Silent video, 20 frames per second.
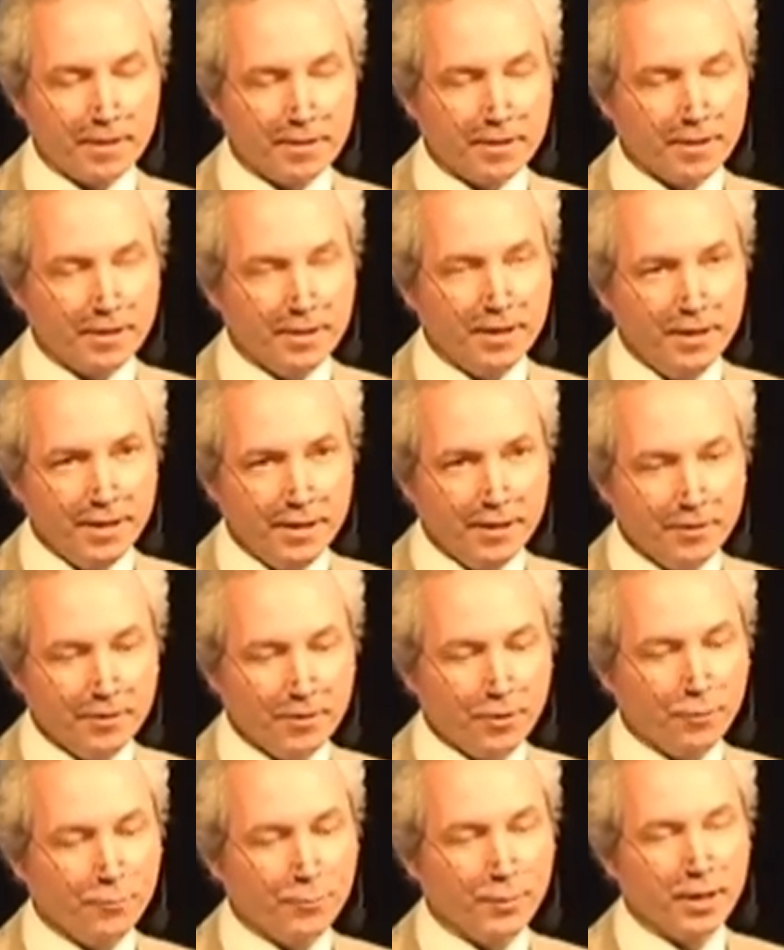The key
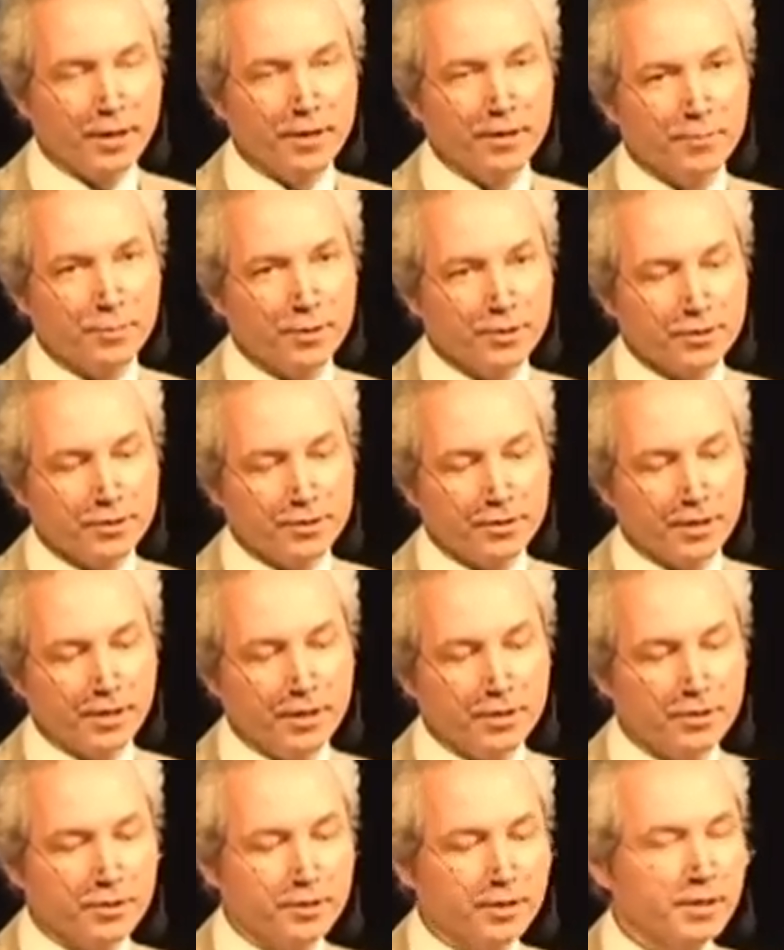of my
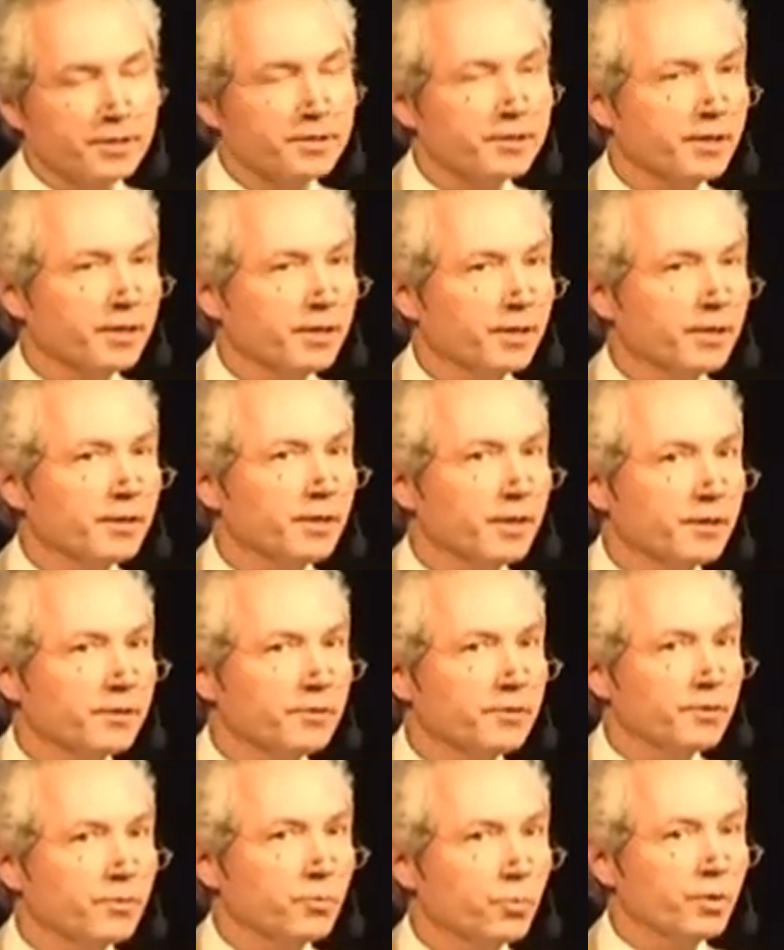presentation is then that
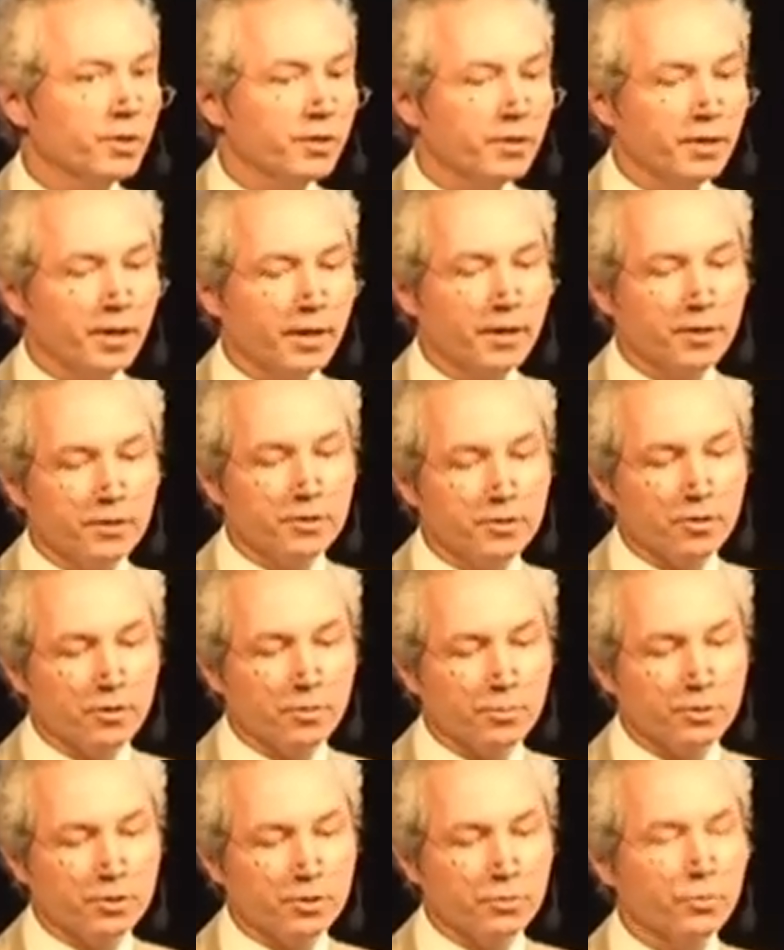with the energy
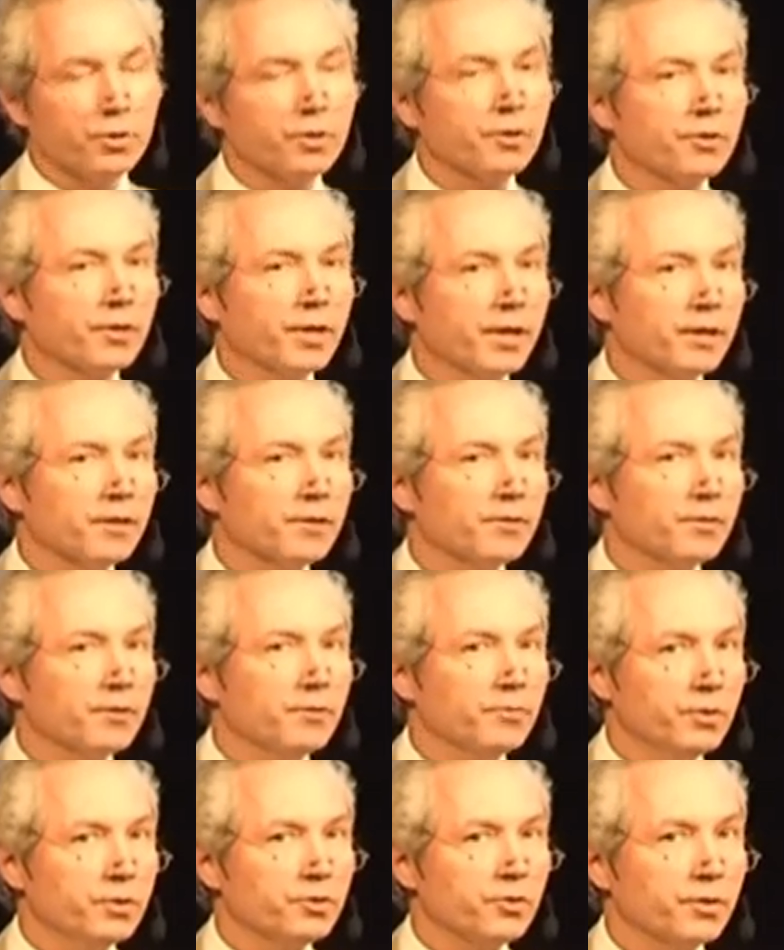option we
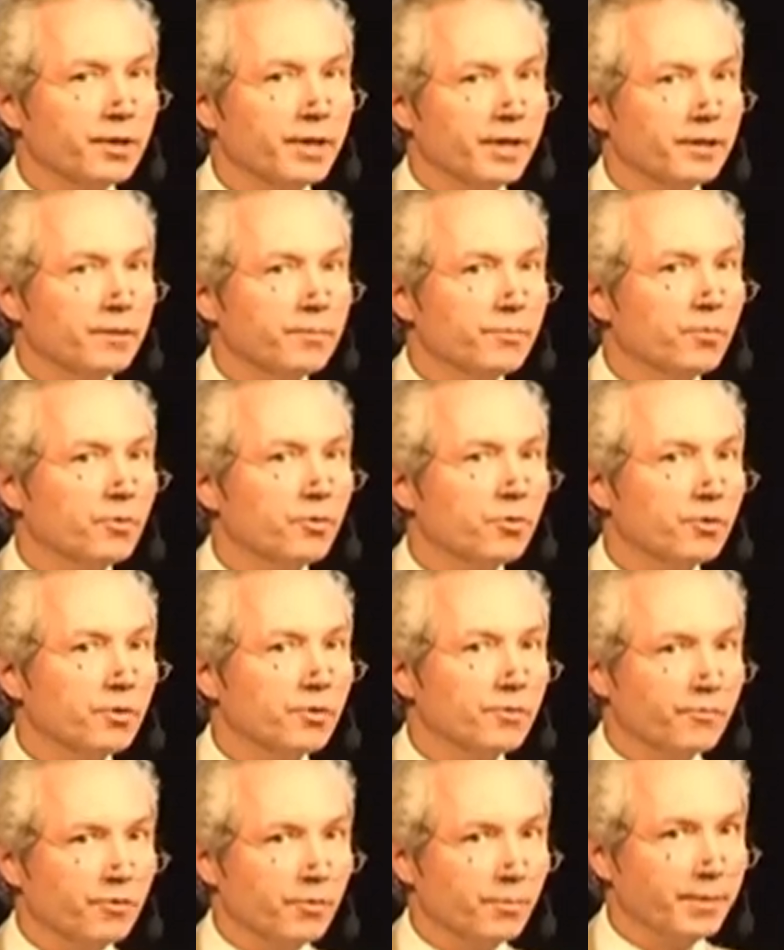should get more
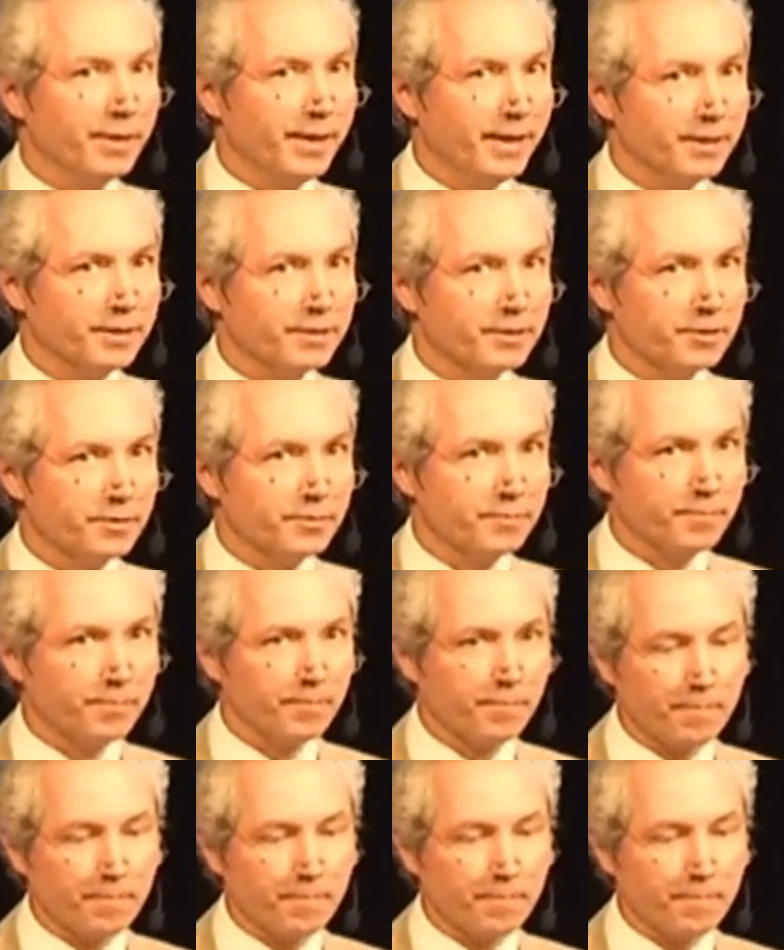from less.